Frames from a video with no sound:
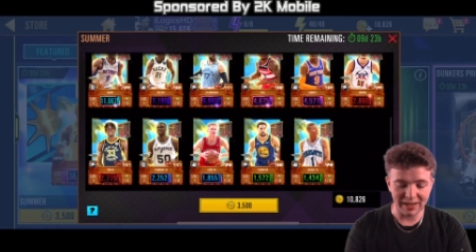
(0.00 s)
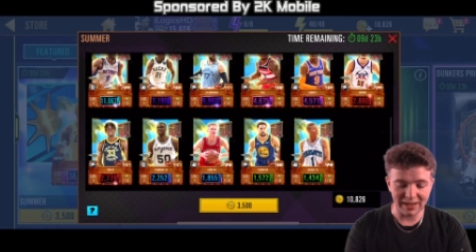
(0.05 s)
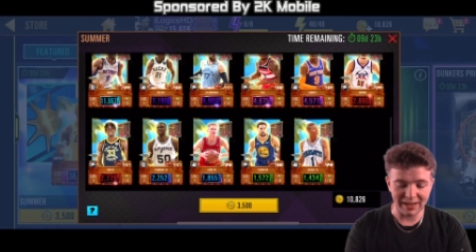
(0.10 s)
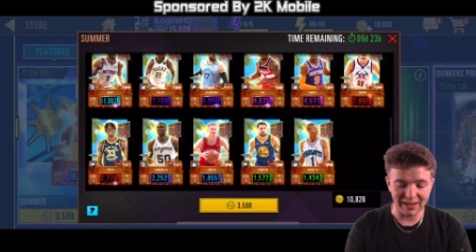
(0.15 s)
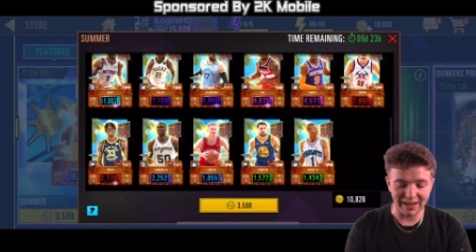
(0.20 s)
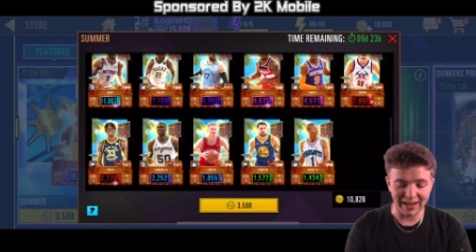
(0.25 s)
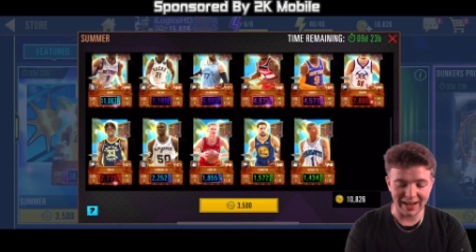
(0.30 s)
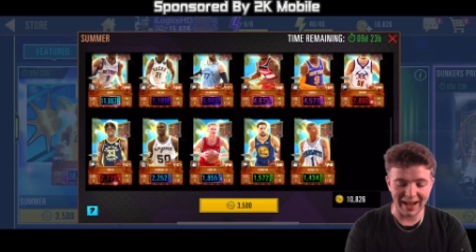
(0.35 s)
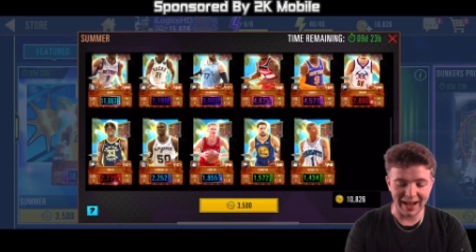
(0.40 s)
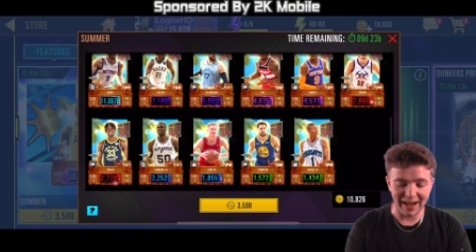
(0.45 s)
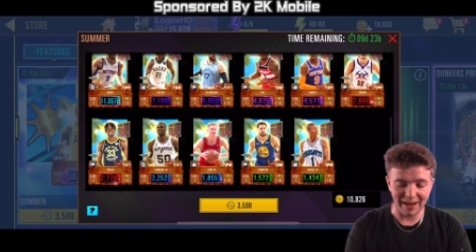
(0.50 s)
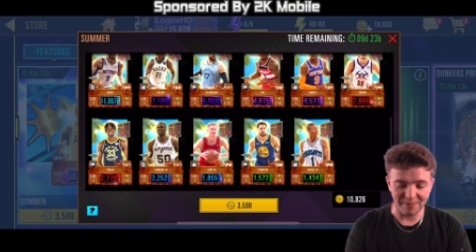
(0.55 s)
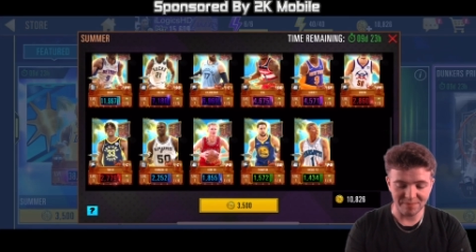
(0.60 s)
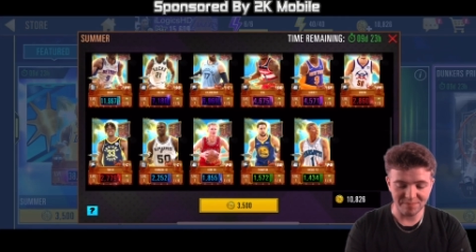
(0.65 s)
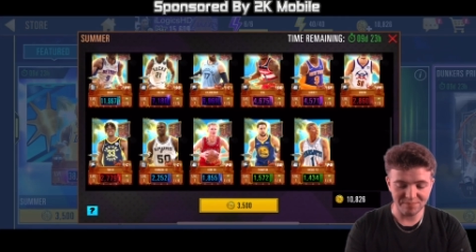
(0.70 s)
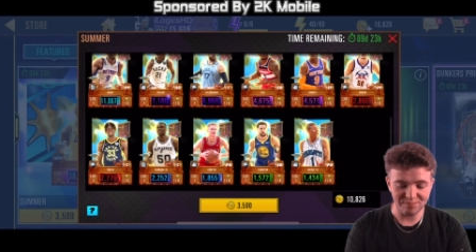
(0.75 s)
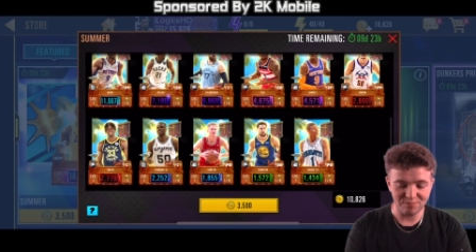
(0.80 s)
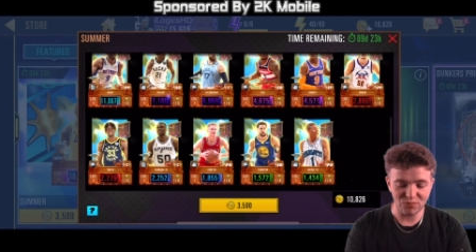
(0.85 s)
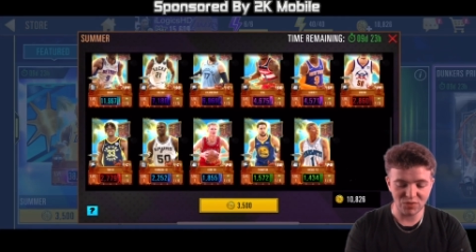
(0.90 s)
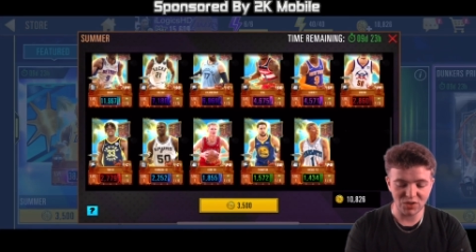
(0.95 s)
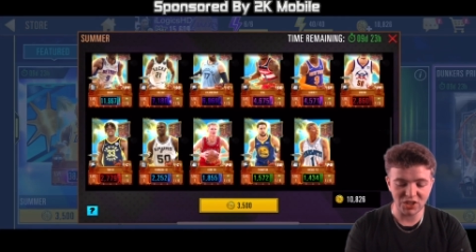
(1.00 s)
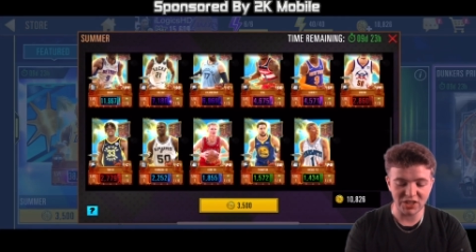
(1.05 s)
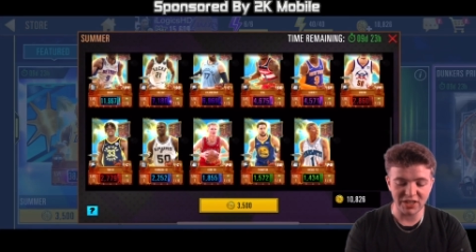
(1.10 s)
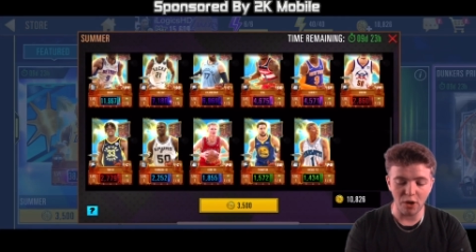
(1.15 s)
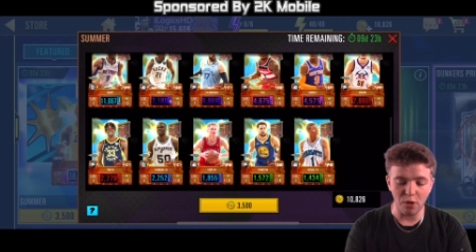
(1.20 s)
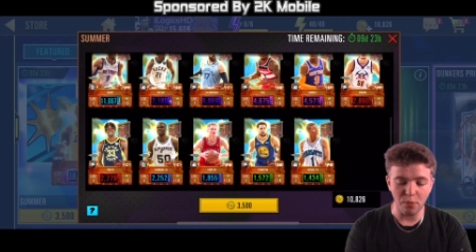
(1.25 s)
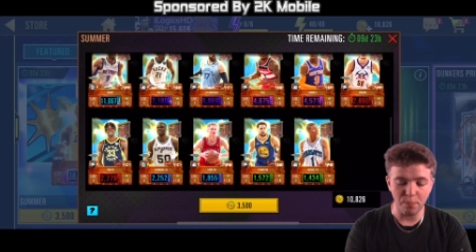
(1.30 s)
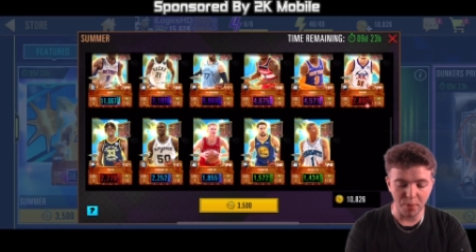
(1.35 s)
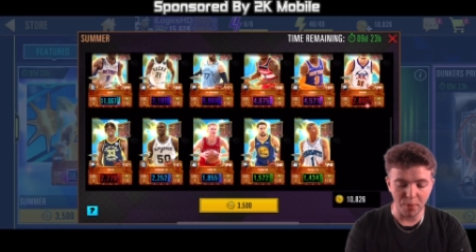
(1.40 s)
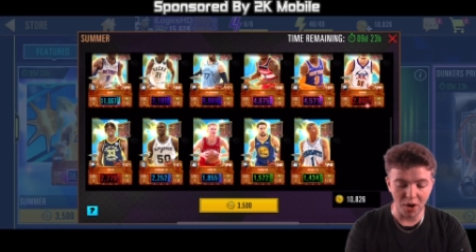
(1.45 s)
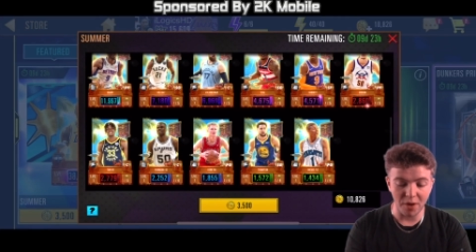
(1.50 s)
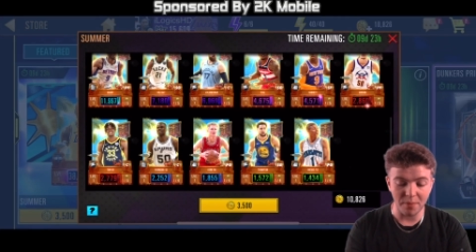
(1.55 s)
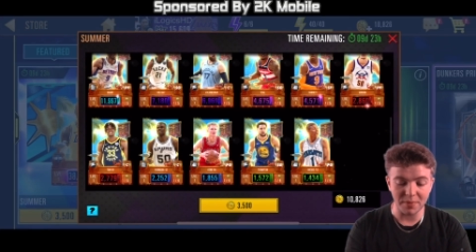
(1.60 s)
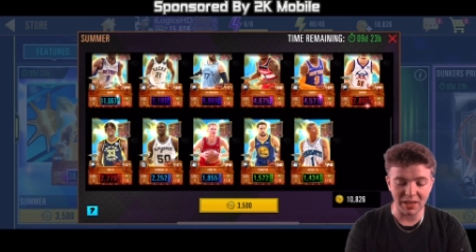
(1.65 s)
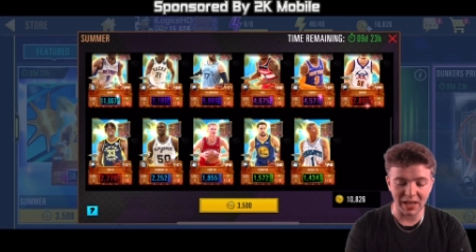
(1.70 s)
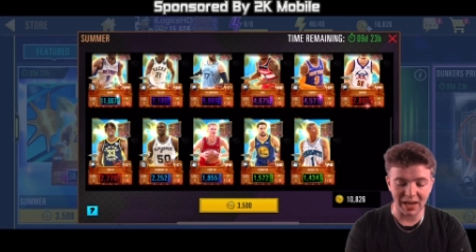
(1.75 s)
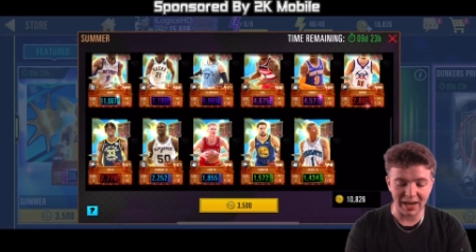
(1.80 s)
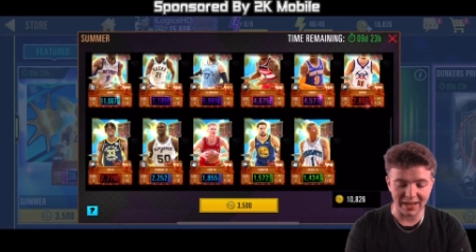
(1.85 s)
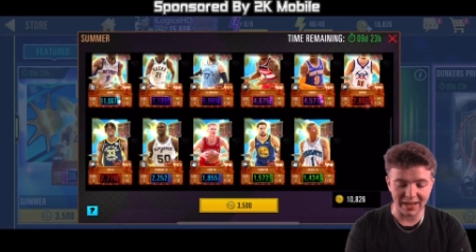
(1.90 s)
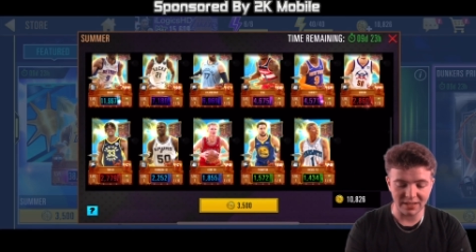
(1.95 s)
Ah. Still bottom of
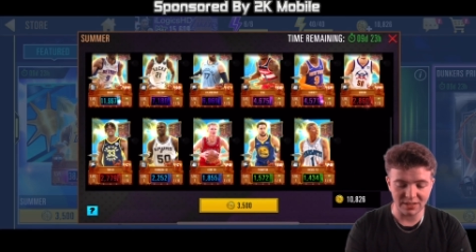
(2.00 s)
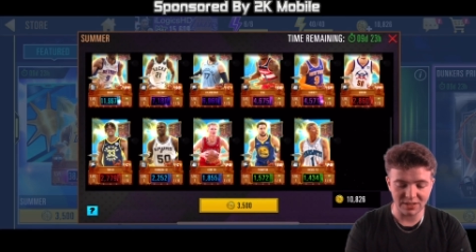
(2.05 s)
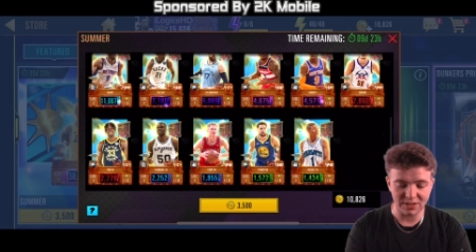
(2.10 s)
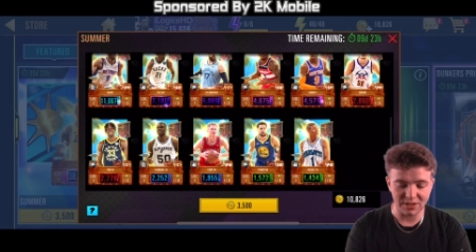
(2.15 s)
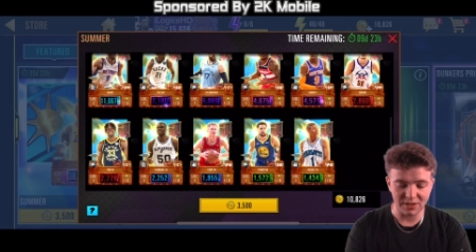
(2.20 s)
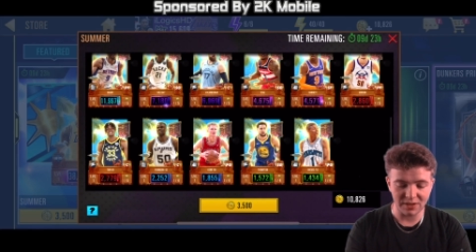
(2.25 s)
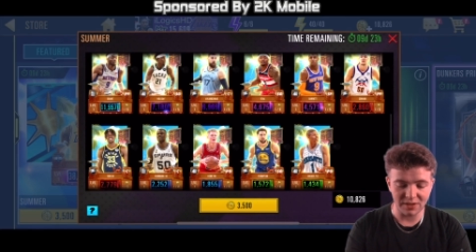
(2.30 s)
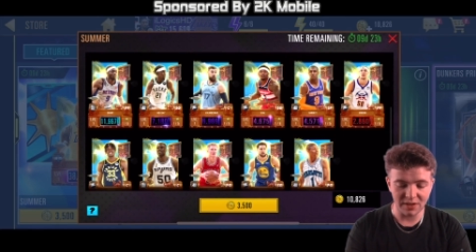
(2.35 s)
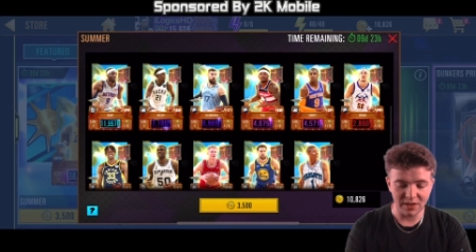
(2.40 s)
the list.